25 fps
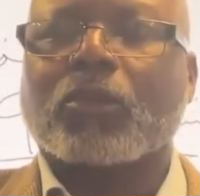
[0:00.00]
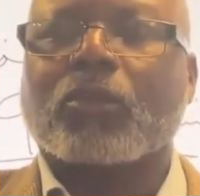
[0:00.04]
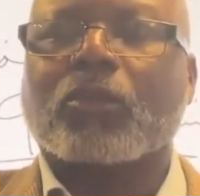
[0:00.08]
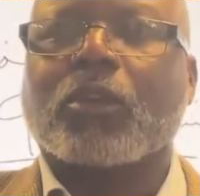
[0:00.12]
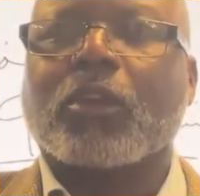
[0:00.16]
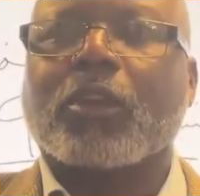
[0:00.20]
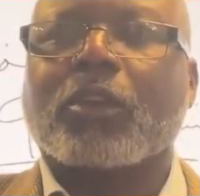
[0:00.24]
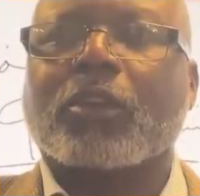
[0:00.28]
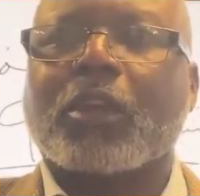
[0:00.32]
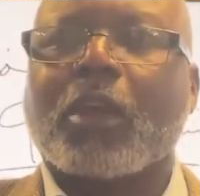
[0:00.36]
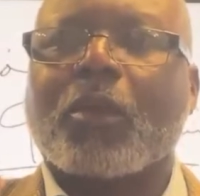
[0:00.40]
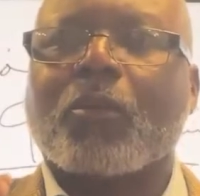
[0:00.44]

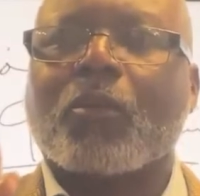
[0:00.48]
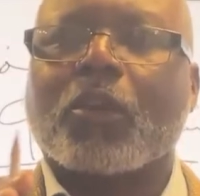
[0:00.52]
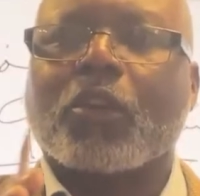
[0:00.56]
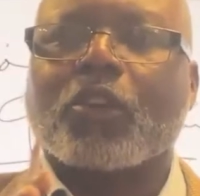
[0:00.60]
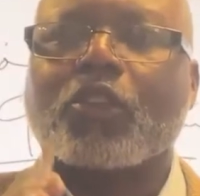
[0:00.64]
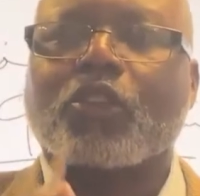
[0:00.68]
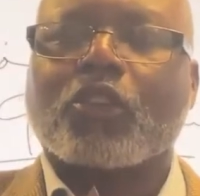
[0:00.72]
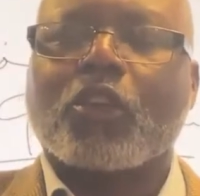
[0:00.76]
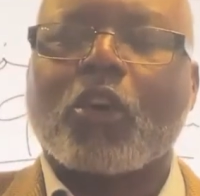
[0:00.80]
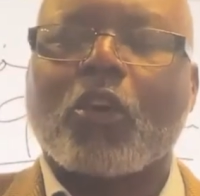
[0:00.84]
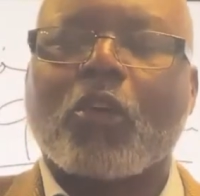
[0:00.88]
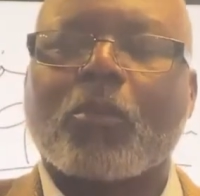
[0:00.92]
there is I want
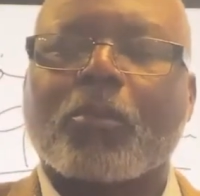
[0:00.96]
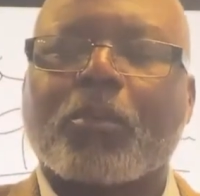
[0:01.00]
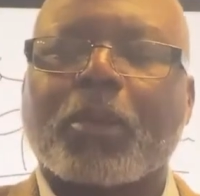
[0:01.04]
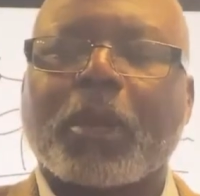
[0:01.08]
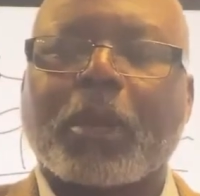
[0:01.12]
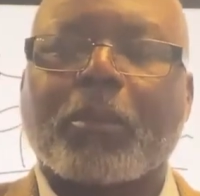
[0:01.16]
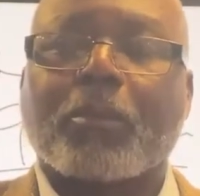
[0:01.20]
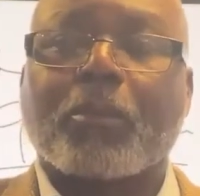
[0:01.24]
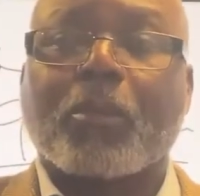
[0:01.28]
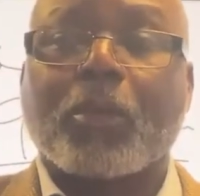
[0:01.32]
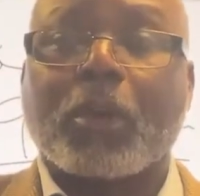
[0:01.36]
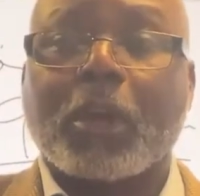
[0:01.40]
to show
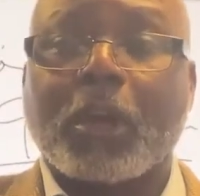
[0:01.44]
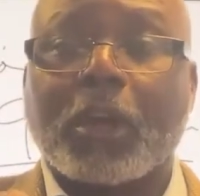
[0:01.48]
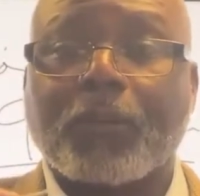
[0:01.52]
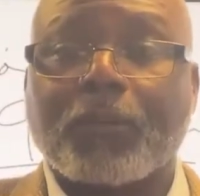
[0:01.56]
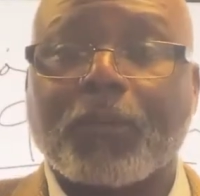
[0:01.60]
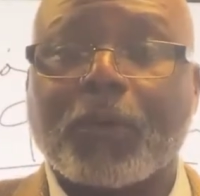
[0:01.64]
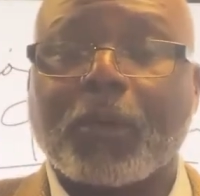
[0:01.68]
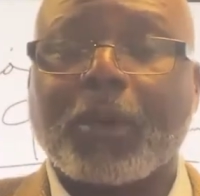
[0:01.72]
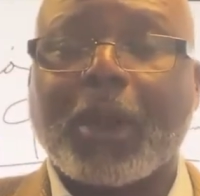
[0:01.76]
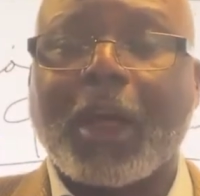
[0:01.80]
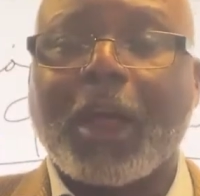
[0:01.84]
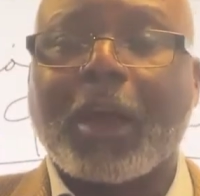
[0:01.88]
people,
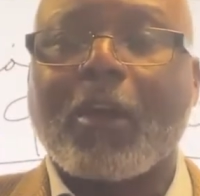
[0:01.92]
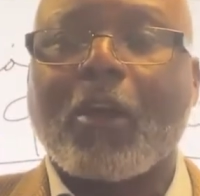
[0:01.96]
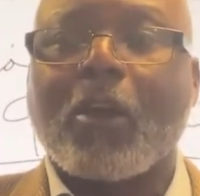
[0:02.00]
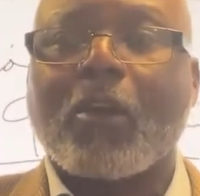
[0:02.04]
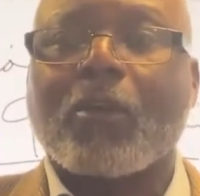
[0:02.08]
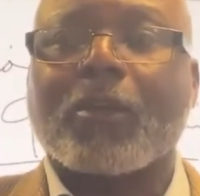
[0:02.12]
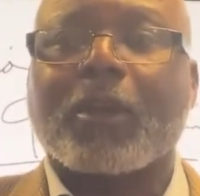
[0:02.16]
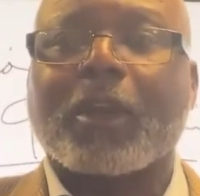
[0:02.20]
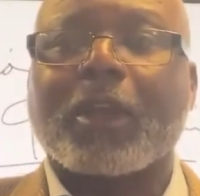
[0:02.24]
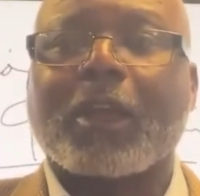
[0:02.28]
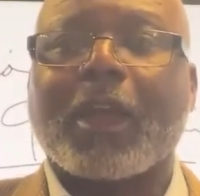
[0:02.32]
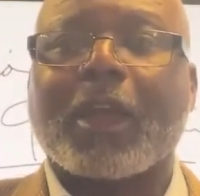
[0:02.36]
if you're not
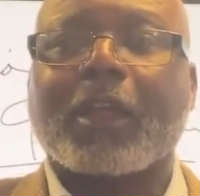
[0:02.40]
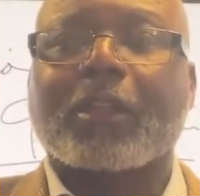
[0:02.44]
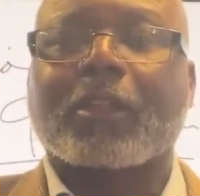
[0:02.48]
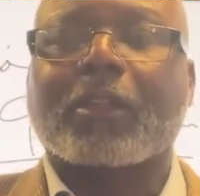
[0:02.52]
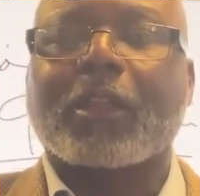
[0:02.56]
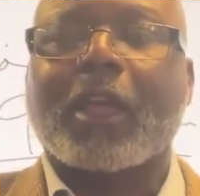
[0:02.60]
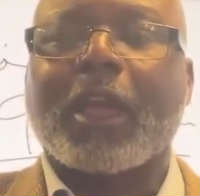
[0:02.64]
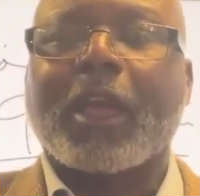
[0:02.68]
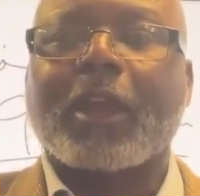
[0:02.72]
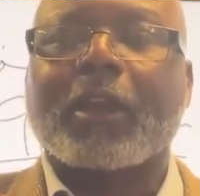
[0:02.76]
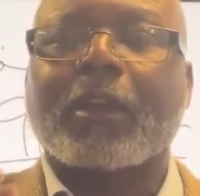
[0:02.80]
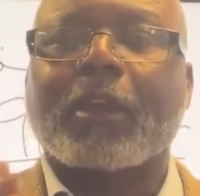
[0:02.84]
already at
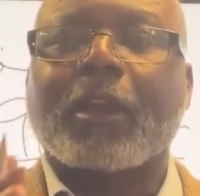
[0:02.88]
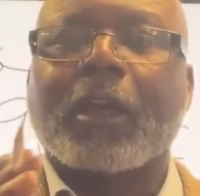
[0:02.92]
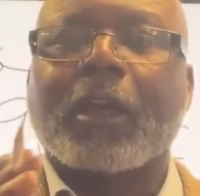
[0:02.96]
that,